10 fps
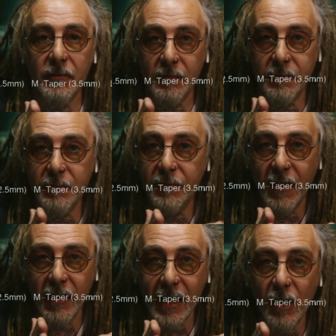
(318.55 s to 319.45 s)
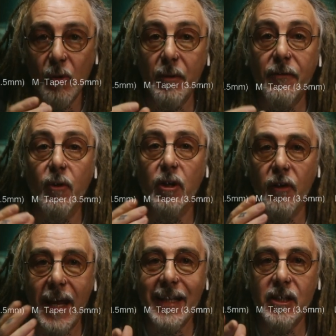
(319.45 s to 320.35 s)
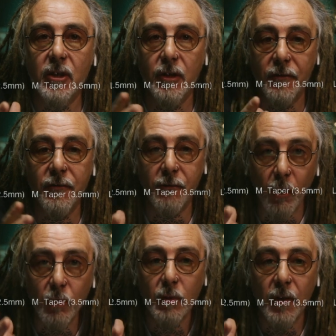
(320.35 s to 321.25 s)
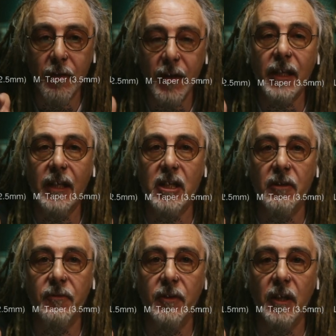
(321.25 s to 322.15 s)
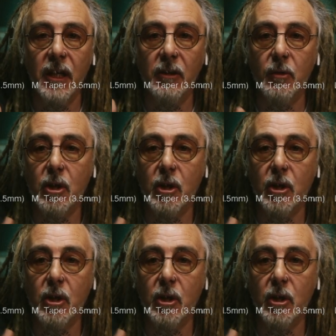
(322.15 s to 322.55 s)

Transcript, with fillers: very little before you're into the full thickness of the needle.